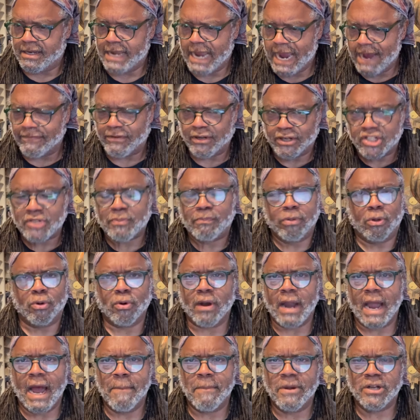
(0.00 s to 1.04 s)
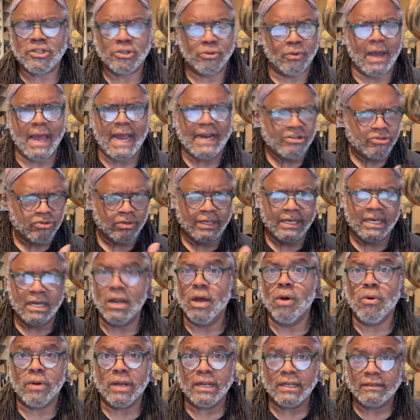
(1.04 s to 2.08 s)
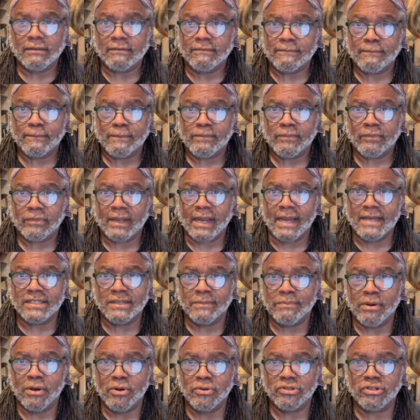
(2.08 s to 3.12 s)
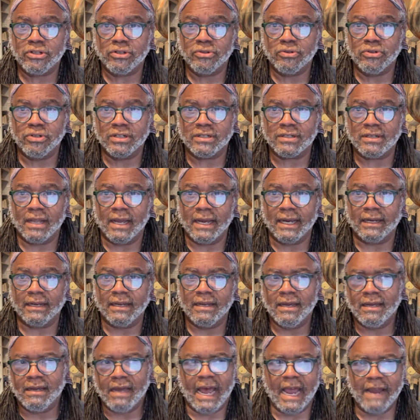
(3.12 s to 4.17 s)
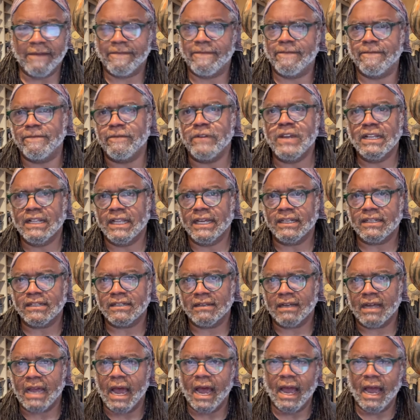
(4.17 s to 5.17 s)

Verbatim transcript: you have to explore how much you actually know it as opposed to just like I feel it.